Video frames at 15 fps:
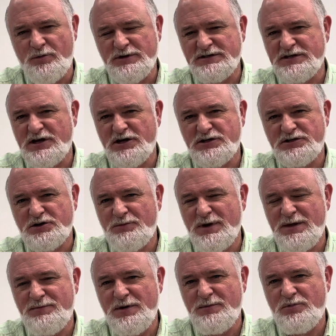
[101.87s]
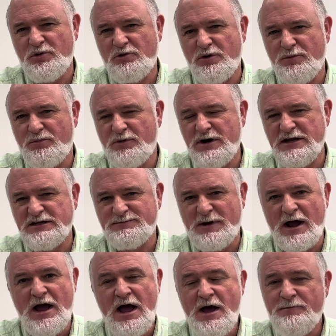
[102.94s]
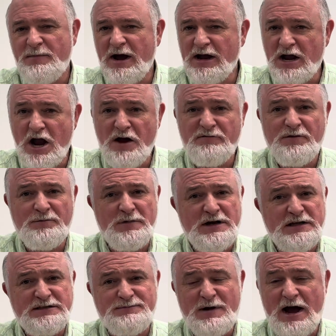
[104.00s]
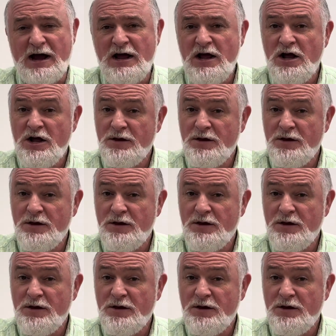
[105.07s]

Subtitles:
We see so many people who are oppressed by governments, by